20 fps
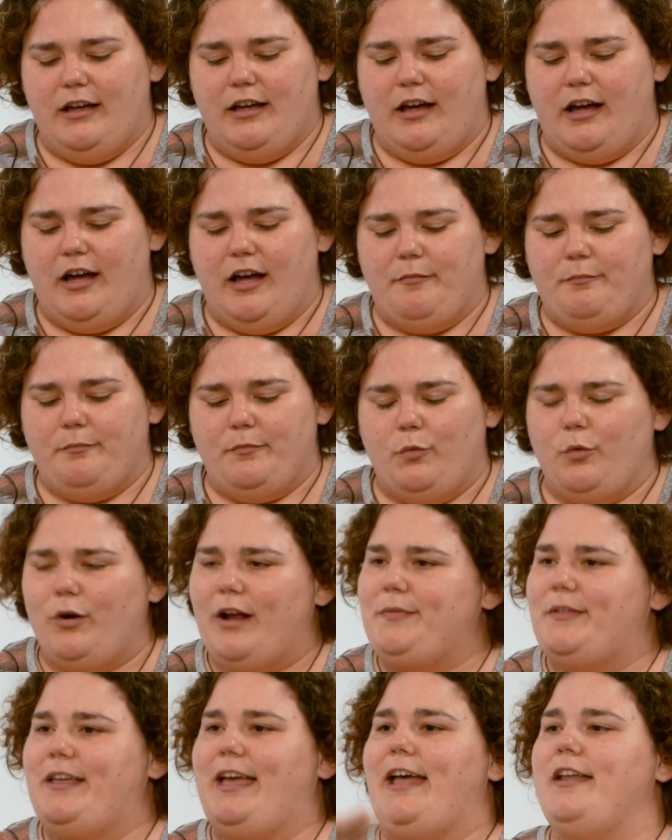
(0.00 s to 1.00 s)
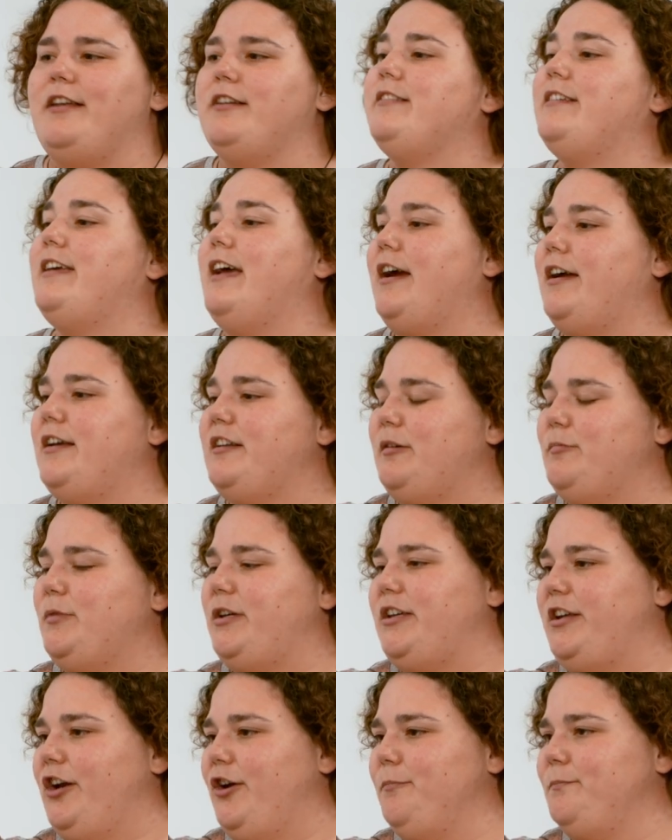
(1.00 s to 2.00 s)
We're at the end of the
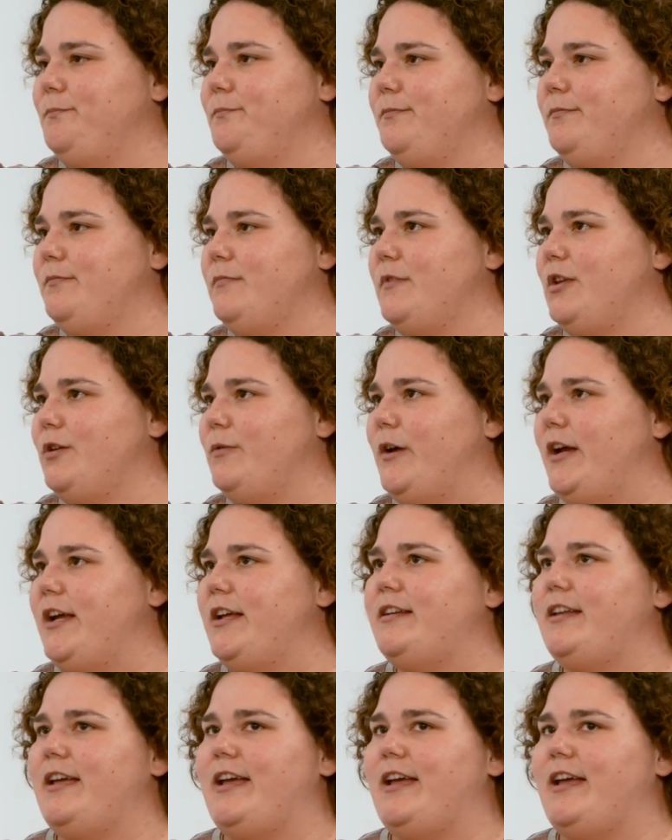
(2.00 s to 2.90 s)
academic year, right?